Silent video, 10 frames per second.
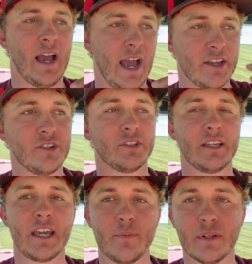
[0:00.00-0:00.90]
I usually
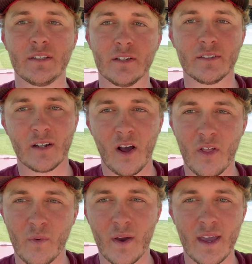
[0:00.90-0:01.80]
keep it tilted
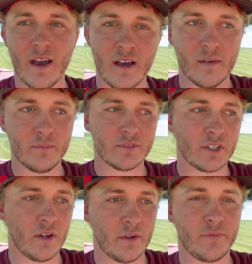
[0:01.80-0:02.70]
all the way up,
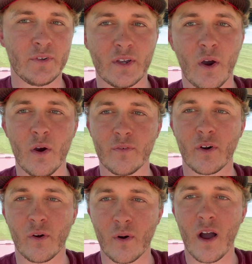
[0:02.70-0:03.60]
so if you go over
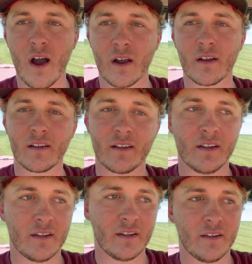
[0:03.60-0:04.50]
a rock,
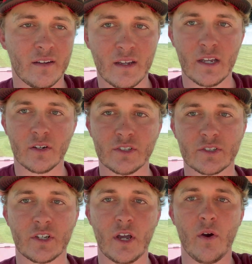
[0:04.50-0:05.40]
it'll
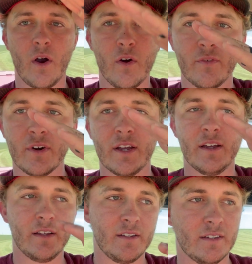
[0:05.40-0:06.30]
just go over it,
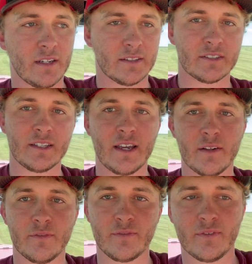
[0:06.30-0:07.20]
instead
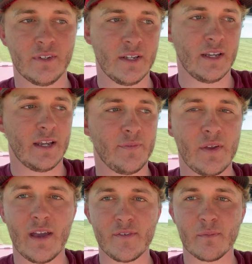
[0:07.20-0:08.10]
of if
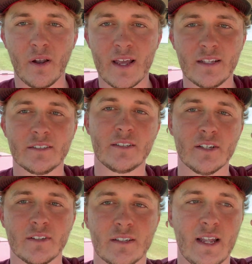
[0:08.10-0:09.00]
you have your blades
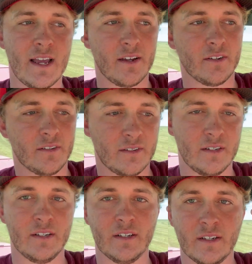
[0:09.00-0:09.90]
tilted down,
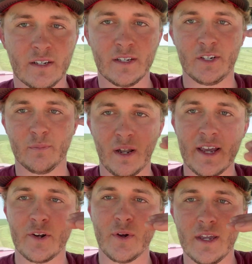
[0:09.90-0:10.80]
your
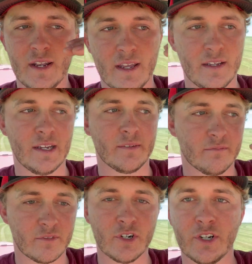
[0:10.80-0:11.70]
blade will hit it
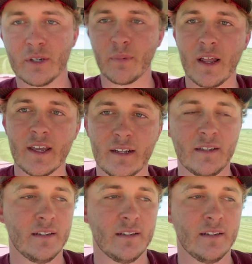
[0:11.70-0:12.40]
and ruin your blade.